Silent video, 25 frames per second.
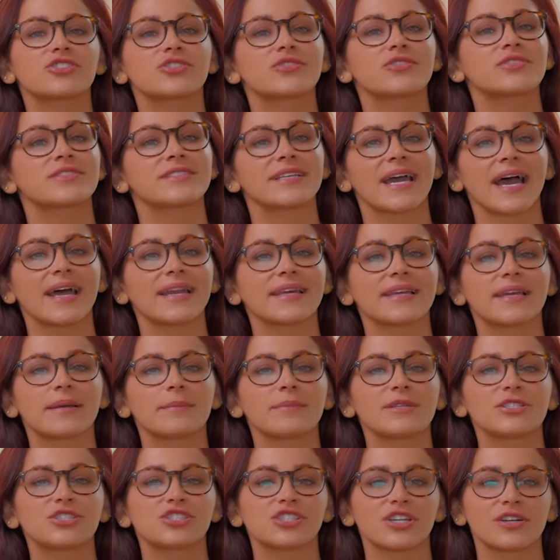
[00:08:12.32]
sure data can
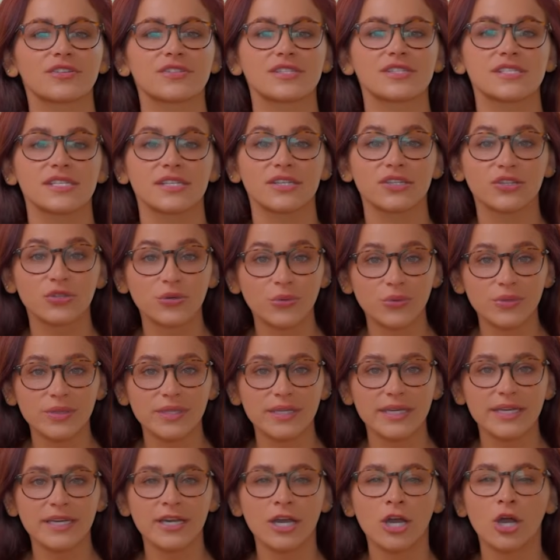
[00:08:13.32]
be shared
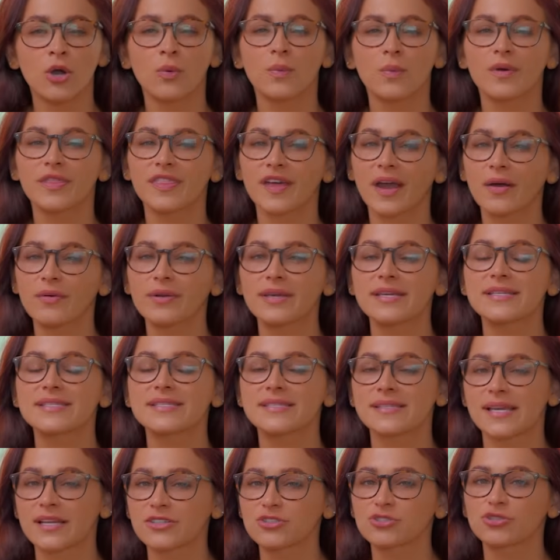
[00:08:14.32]
securely without a
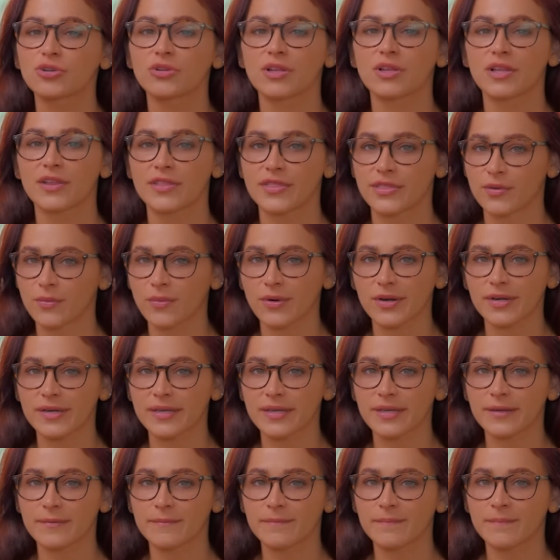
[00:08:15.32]
central
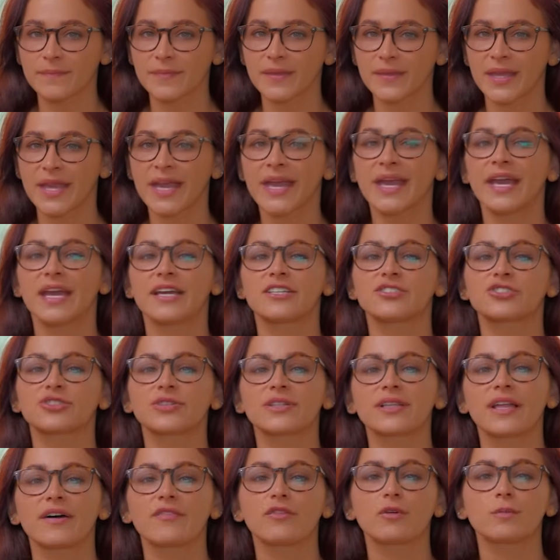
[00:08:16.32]
authority.
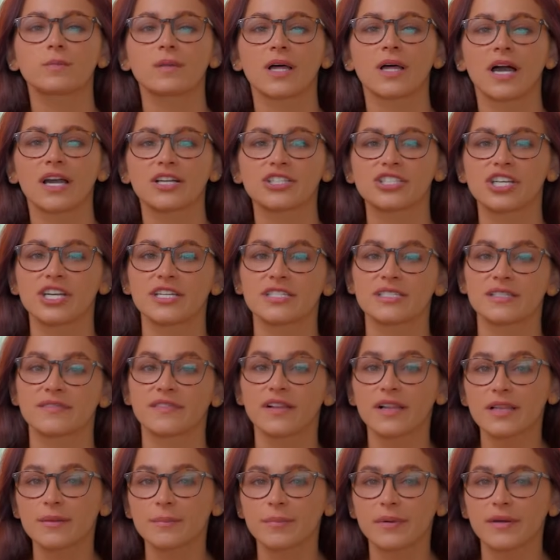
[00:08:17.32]
Entry-level blockchain
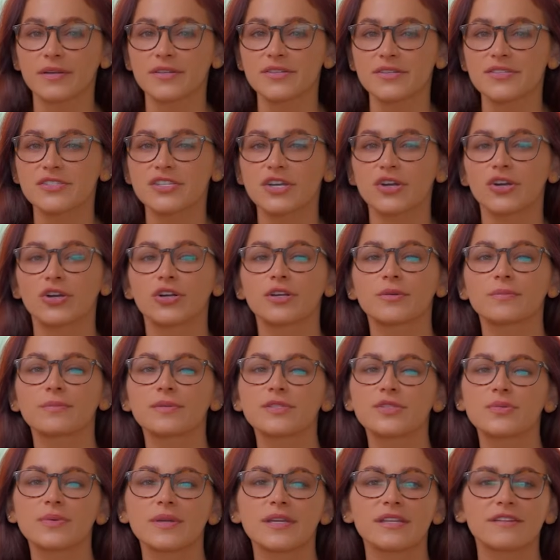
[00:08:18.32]
developers earn
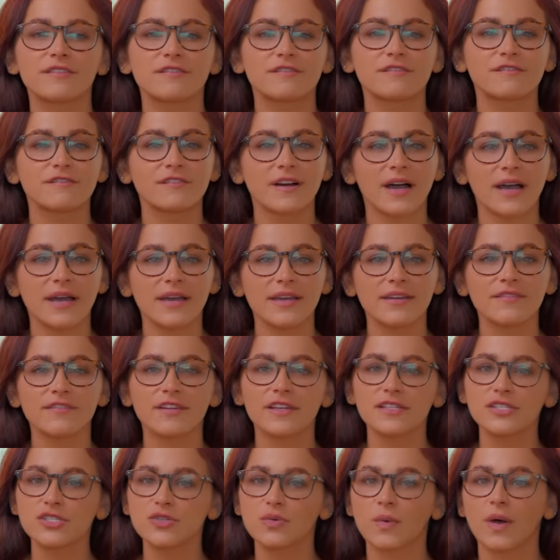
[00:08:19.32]
between 5
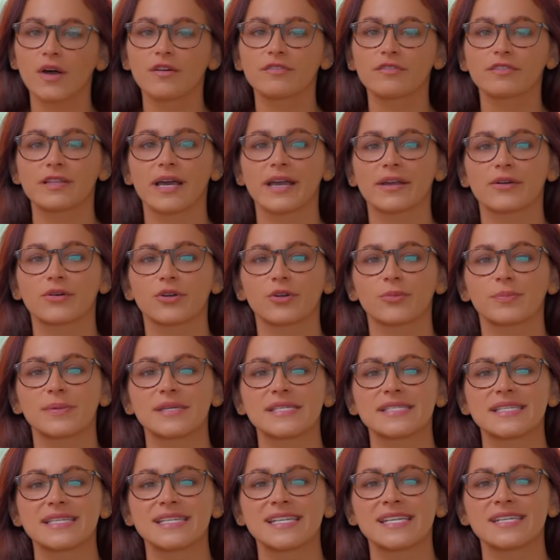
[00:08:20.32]
and 12 lakh
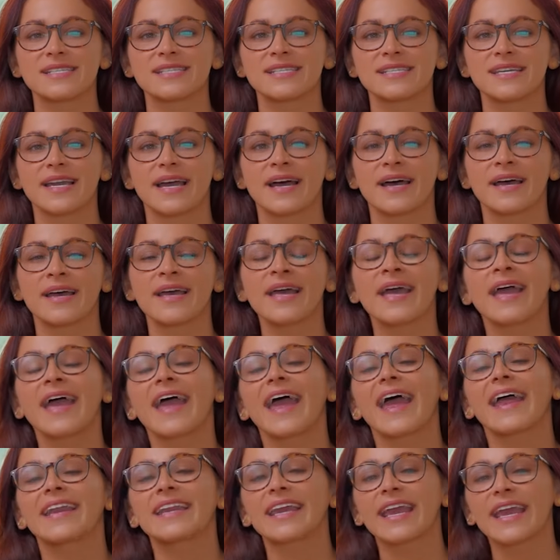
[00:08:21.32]
rupees in India
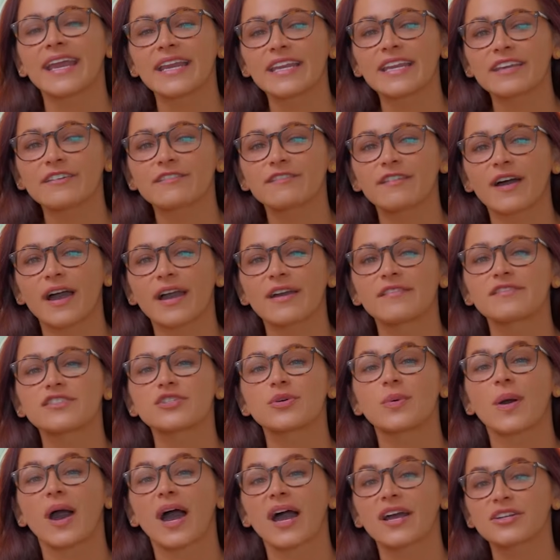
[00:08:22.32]
and 85
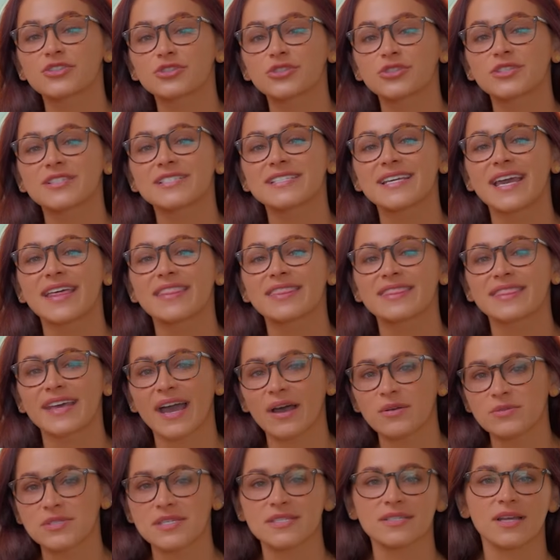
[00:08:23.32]
to
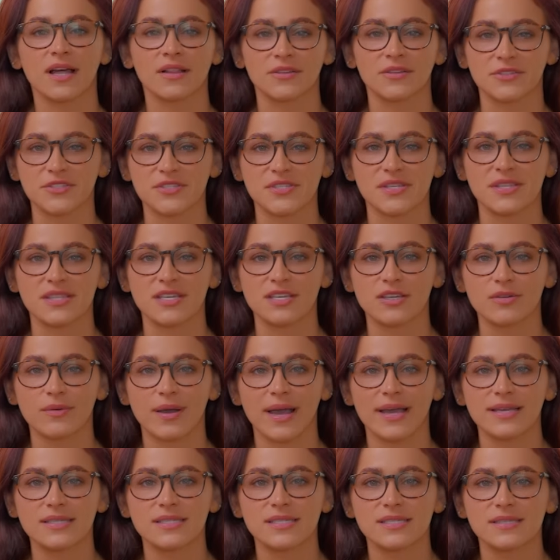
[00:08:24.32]
$110,000 in the
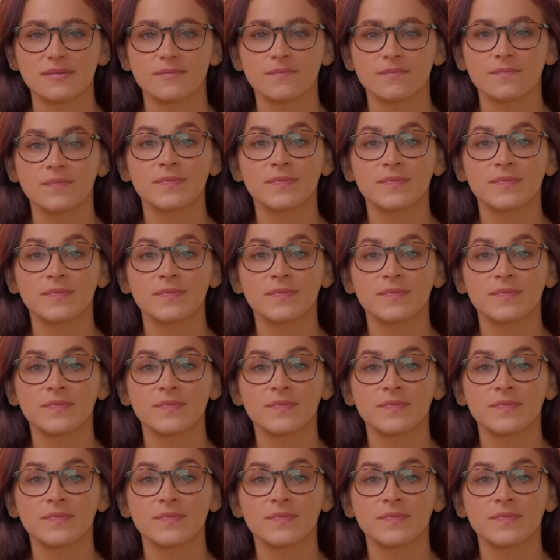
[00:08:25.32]
US.